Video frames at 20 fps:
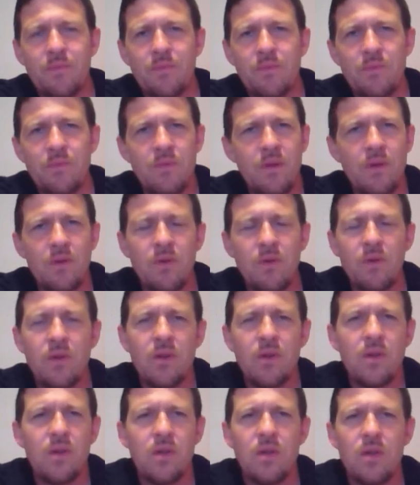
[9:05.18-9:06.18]
No.
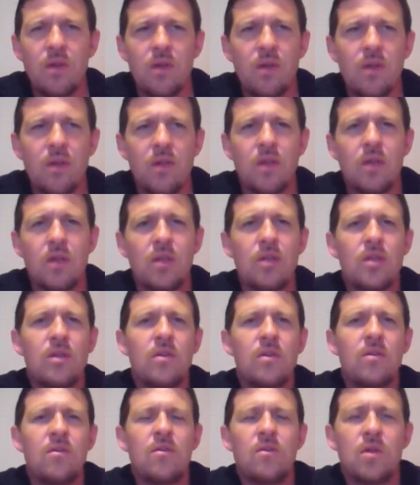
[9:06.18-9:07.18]

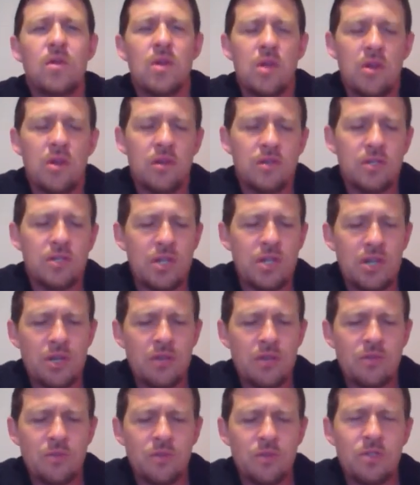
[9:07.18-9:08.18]
You here's
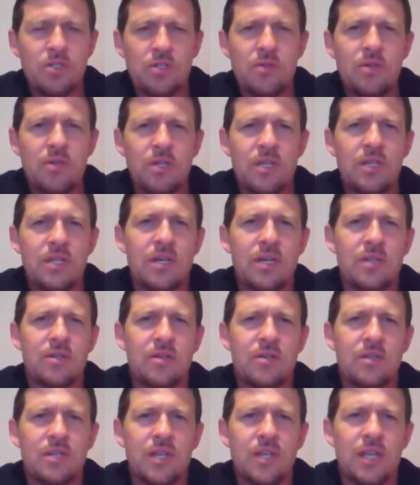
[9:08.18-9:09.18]
here's what you need to
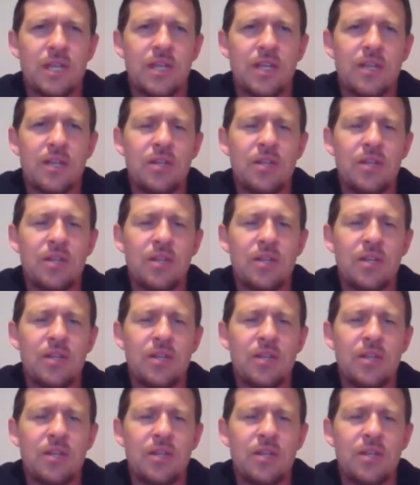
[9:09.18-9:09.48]
understand.